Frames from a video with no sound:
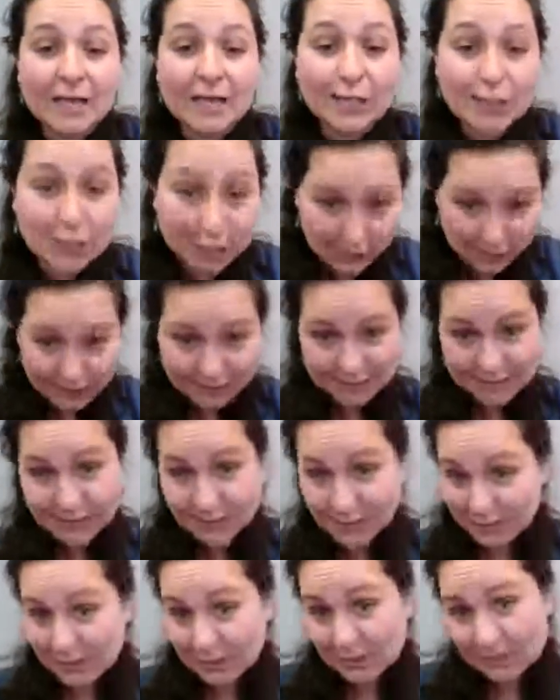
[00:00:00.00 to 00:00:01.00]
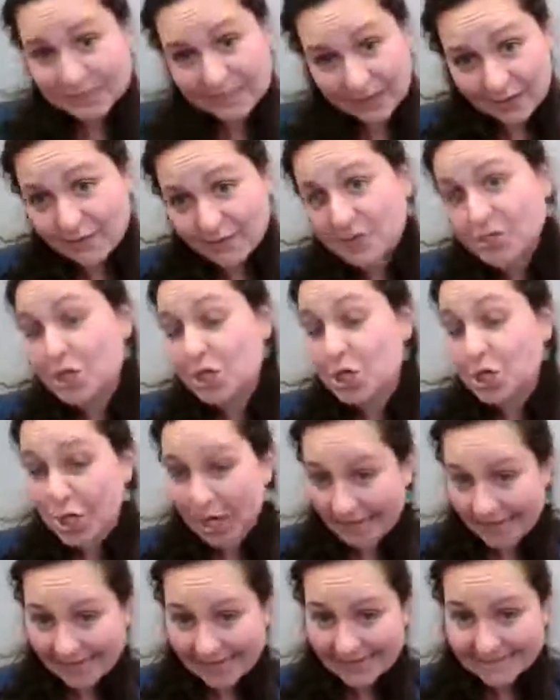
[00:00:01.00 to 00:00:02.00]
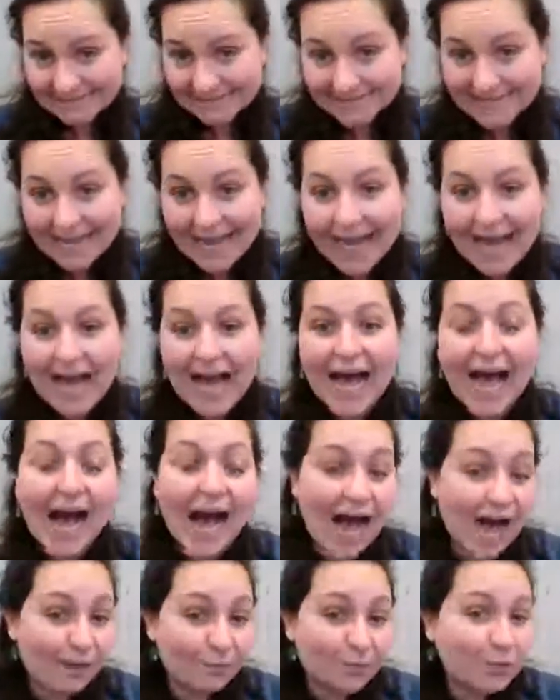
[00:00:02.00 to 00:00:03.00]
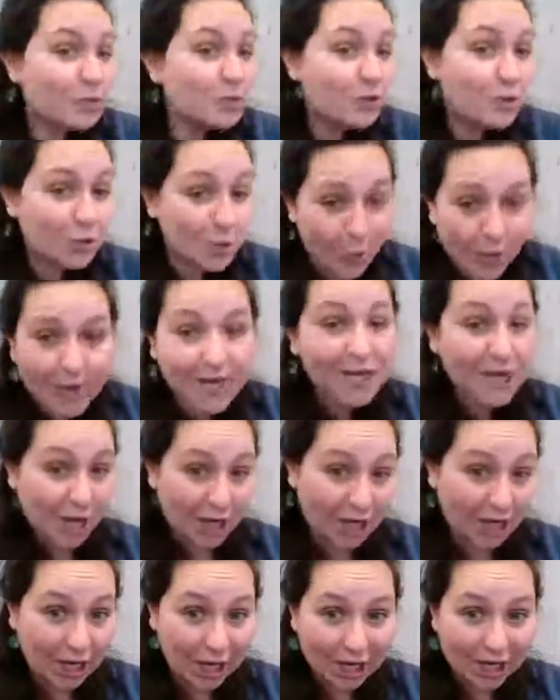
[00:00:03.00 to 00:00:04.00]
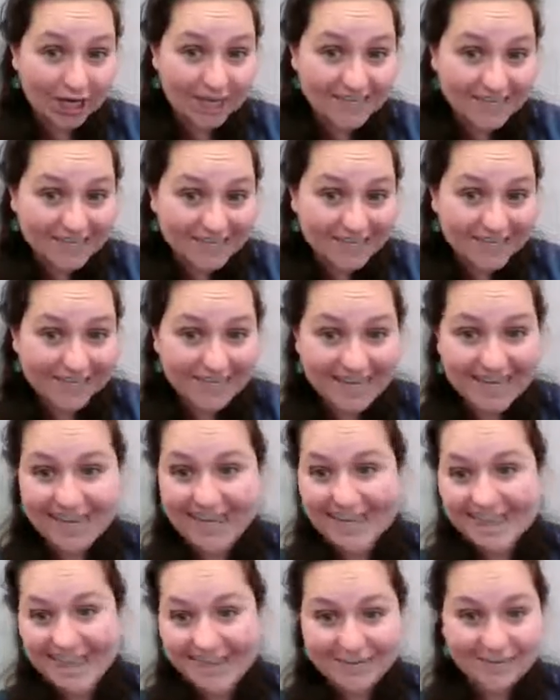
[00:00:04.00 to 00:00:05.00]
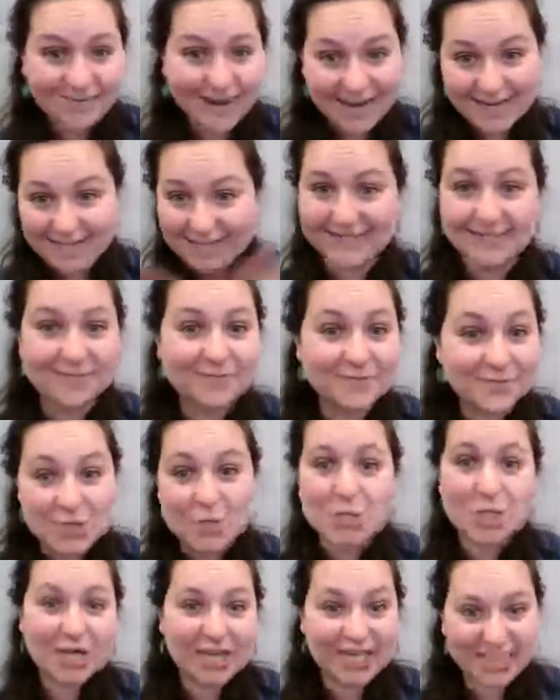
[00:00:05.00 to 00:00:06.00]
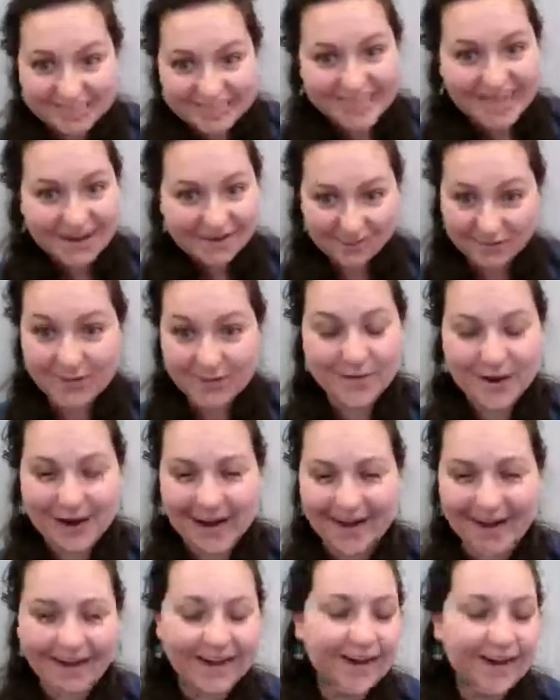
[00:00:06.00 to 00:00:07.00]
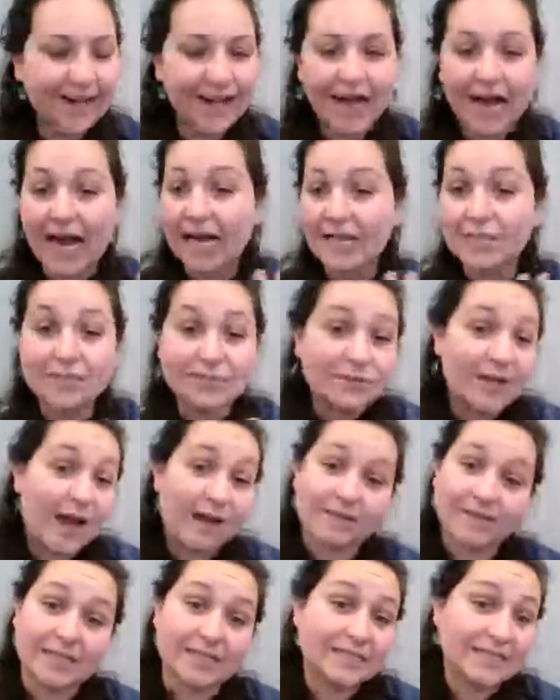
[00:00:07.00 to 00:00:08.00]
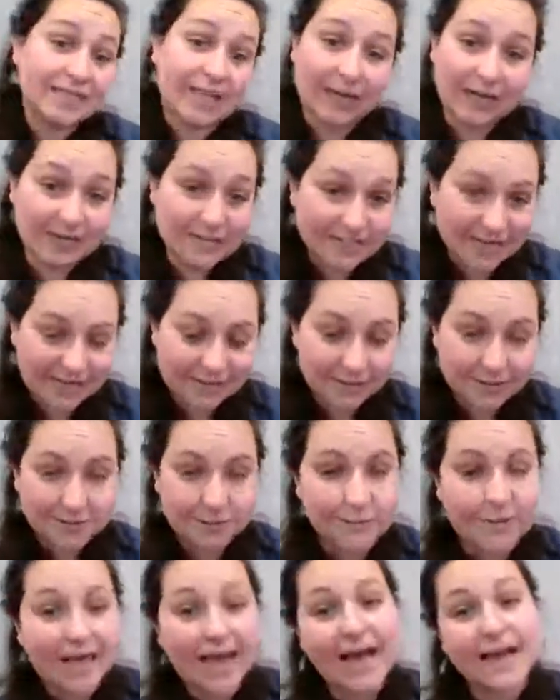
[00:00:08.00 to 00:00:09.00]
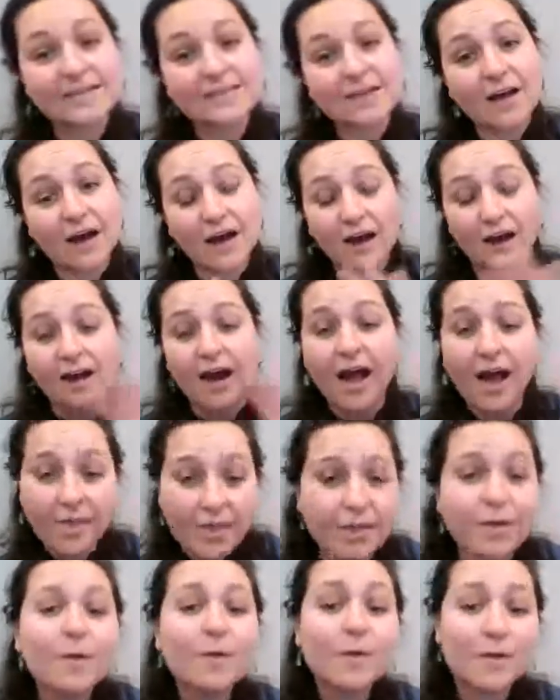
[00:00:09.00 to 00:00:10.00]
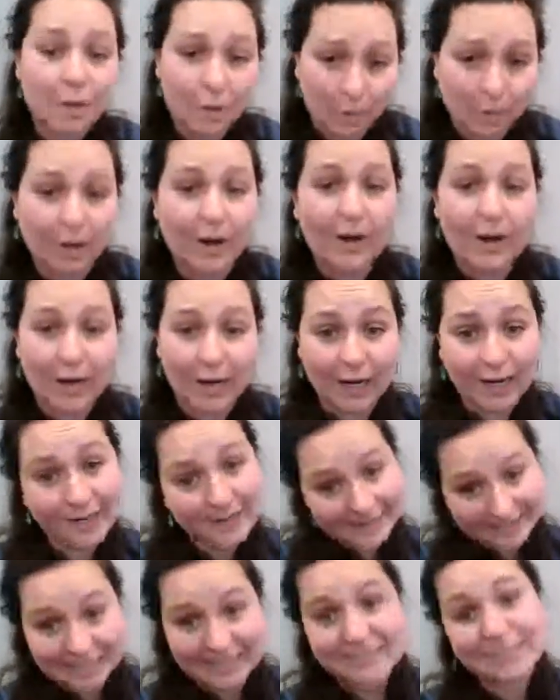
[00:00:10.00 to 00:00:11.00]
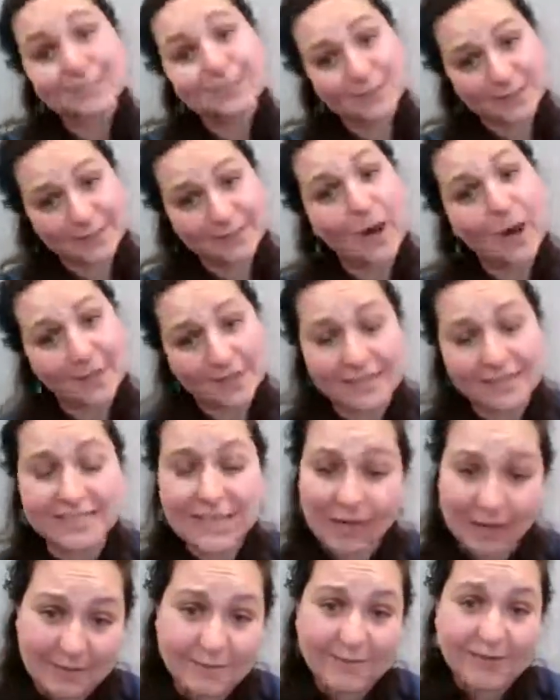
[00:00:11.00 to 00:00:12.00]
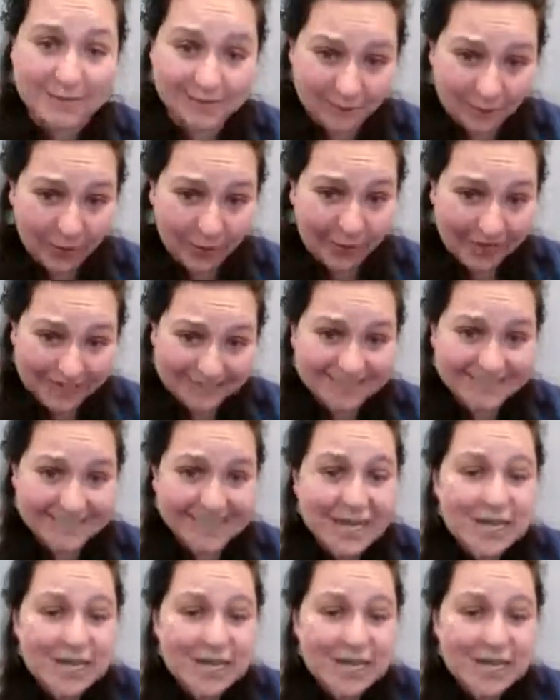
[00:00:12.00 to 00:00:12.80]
she has called herself a chicken. I will join her in the ranks of the chickens everywhere. I do not read scary titles. We ask our other coworker, Elise, to read all the scary books for us.